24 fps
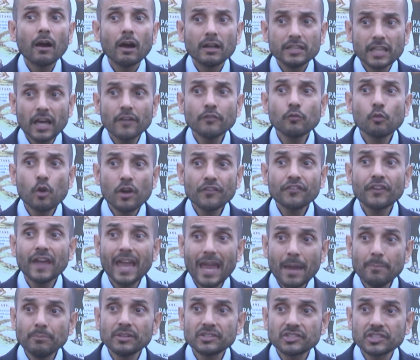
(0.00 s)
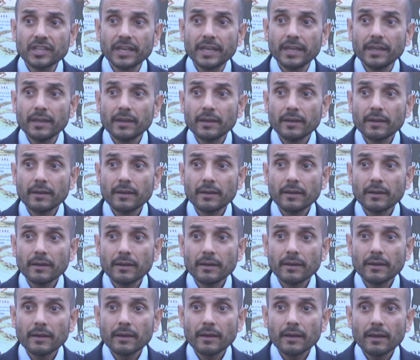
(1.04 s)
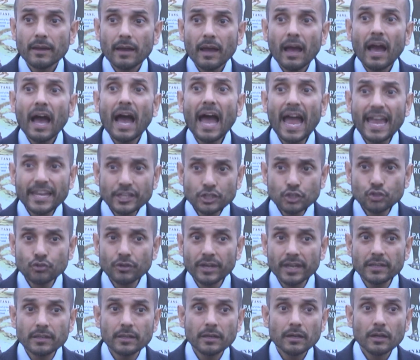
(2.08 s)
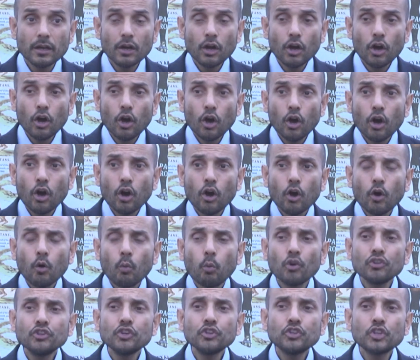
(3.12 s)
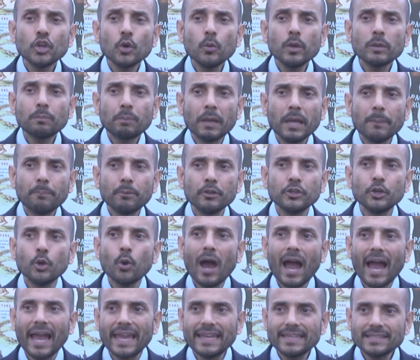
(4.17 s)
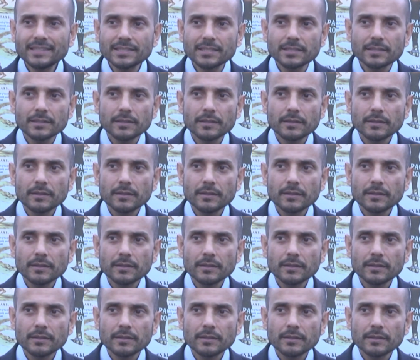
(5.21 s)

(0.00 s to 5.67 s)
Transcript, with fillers: Another word for enmity. Hatred. What do you do with people you hate?